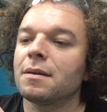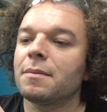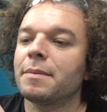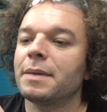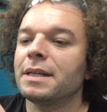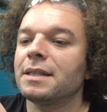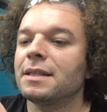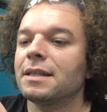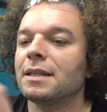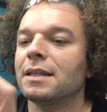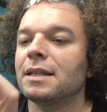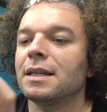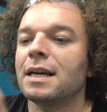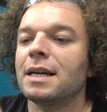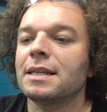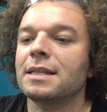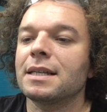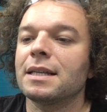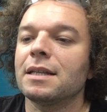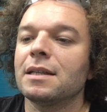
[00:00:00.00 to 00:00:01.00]
basically
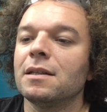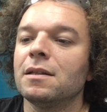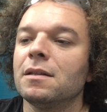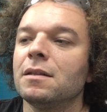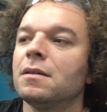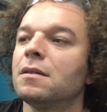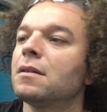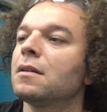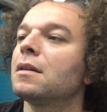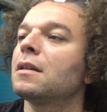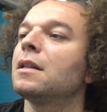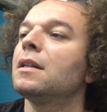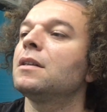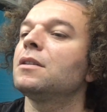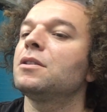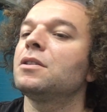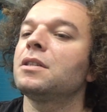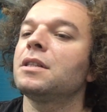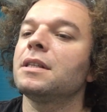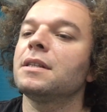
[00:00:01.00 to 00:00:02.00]
has a little
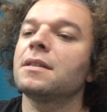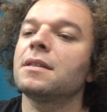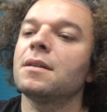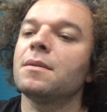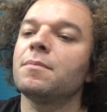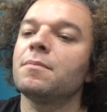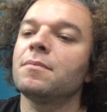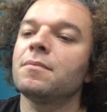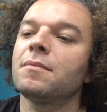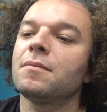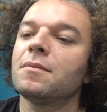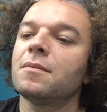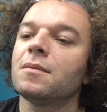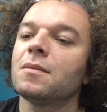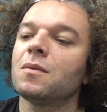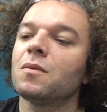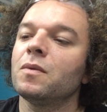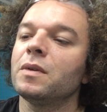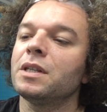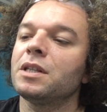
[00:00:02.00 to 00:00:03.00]
clutch system
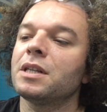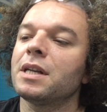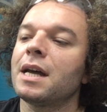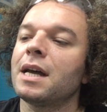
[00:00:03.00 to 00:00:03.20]
which